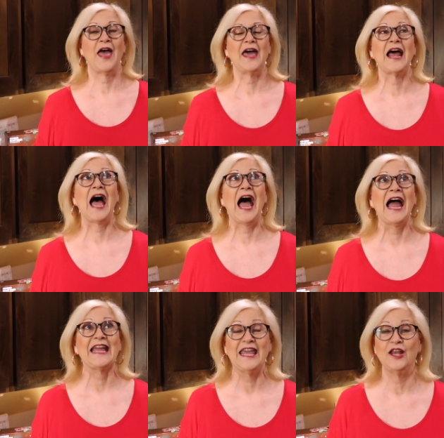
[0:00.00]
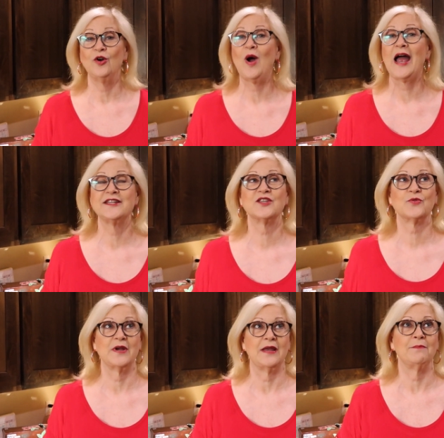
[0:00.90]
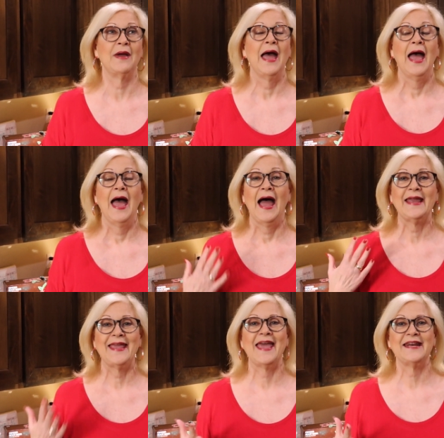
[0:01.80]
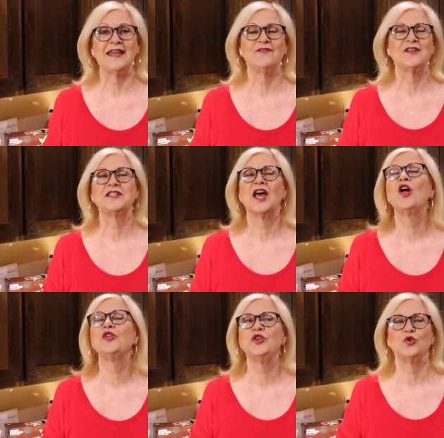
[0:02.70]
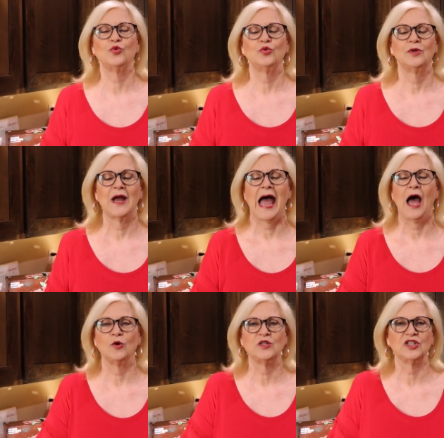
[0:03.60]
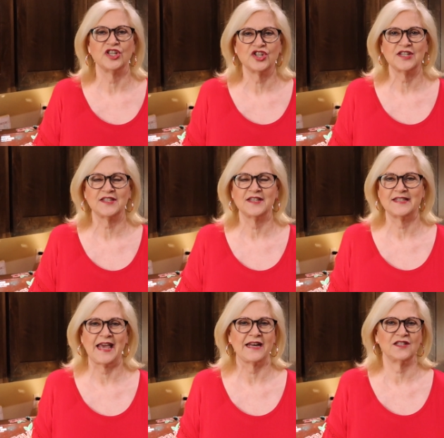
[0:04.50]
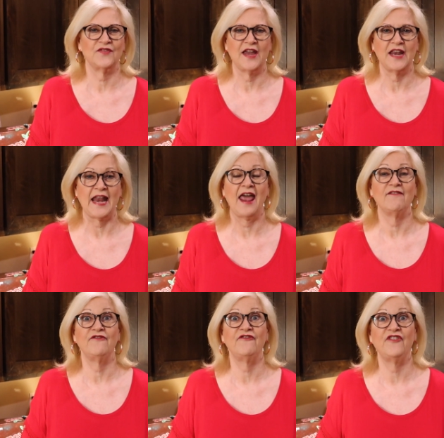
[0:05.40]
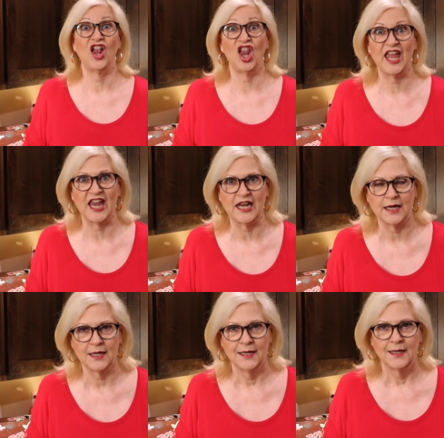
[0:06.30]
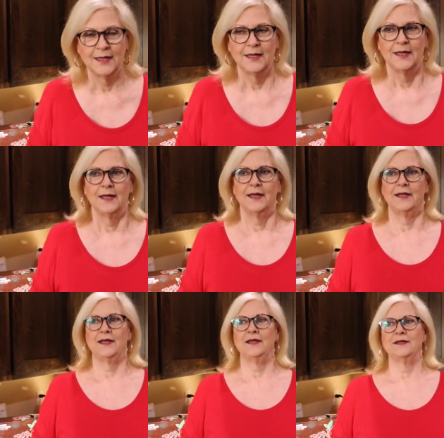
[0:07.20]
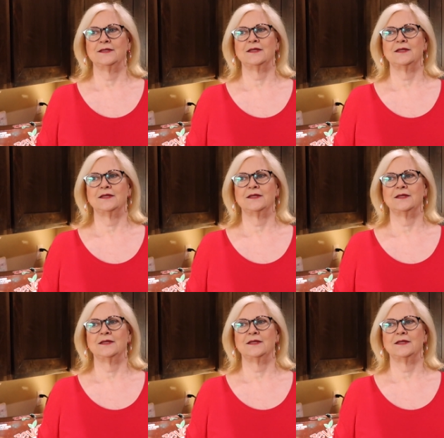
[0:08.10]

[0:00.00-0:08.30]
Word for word: That uh, keto ice cream, I can't even tell you how delicious and satisfying and filling it is.